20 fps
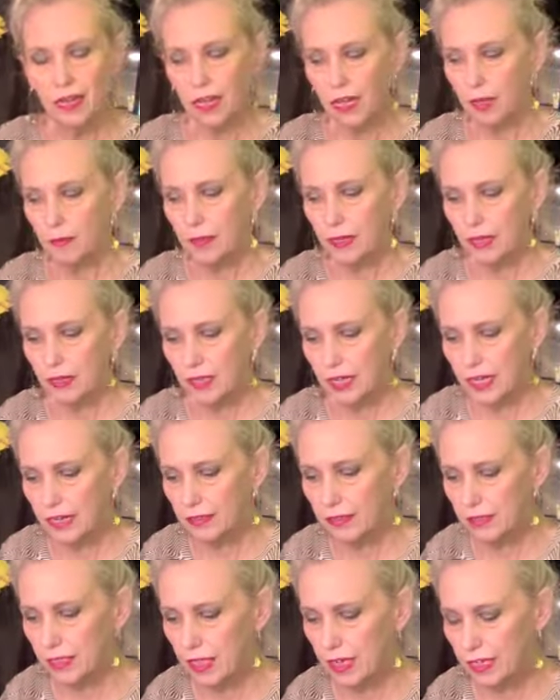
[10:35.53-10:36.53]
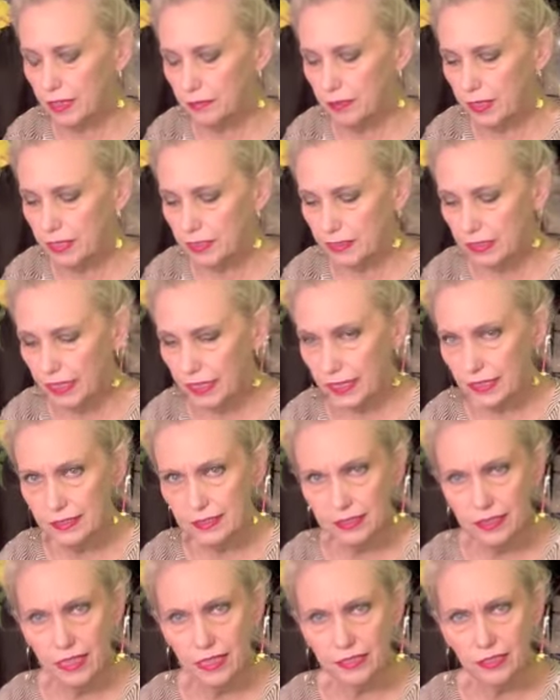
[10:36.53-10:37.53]
about Anne Klein, because like I
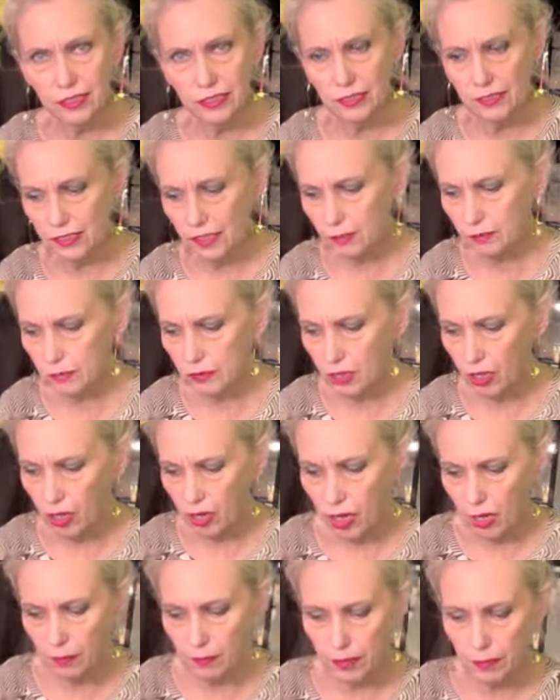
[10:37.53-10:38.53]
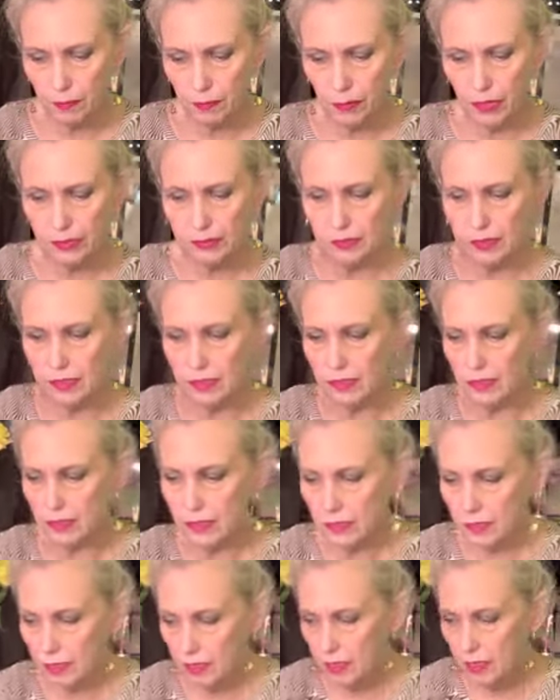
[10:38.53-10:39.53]
said, she seems omnipresent,
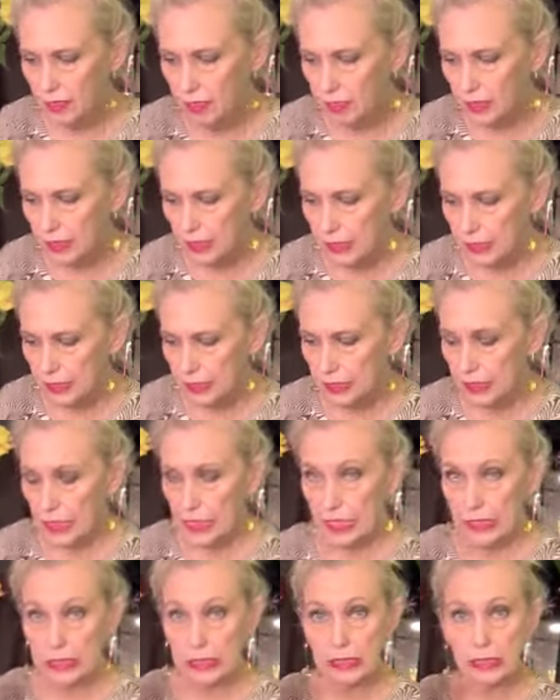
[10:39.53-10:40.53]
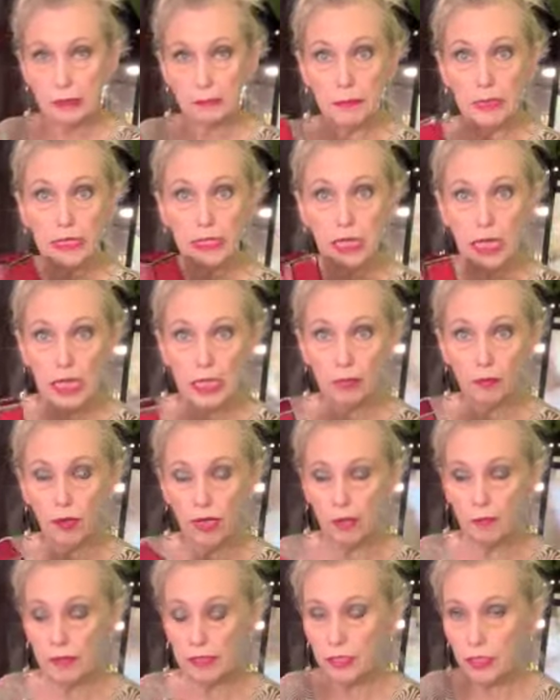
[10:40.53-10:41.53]
yet she's been gone a
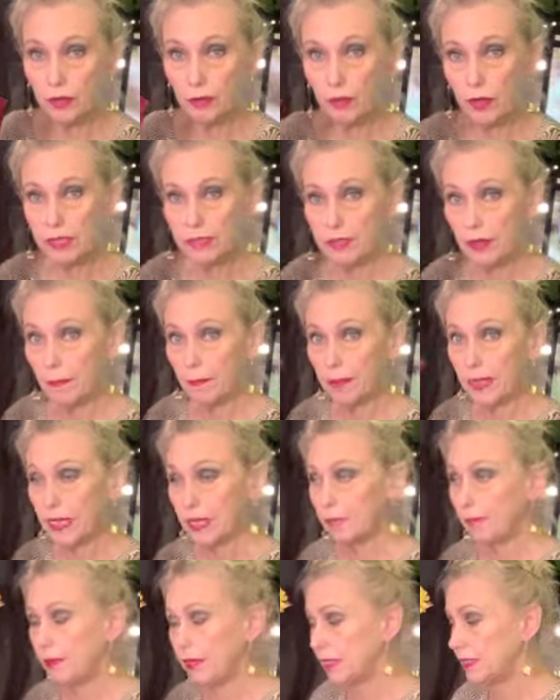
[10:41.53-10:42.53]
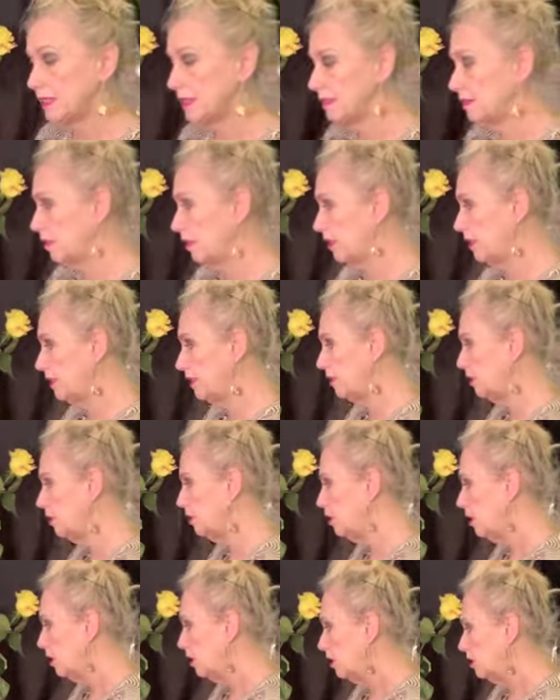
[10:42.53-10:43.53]
while. But she was a big designer.
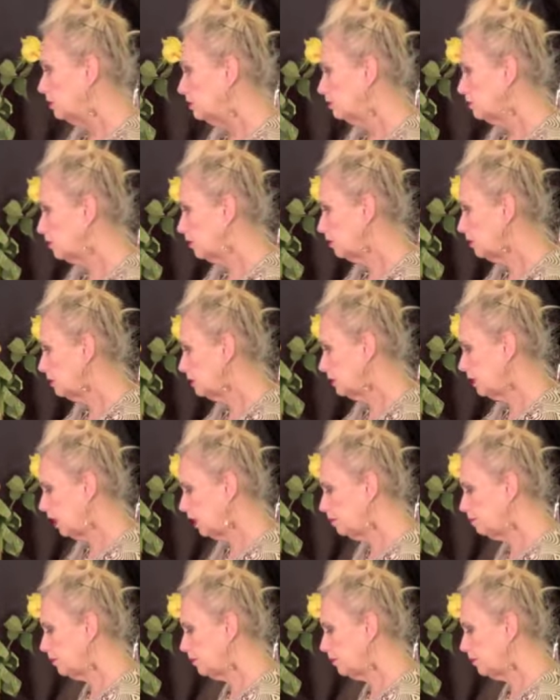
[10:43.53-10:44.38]
So it's not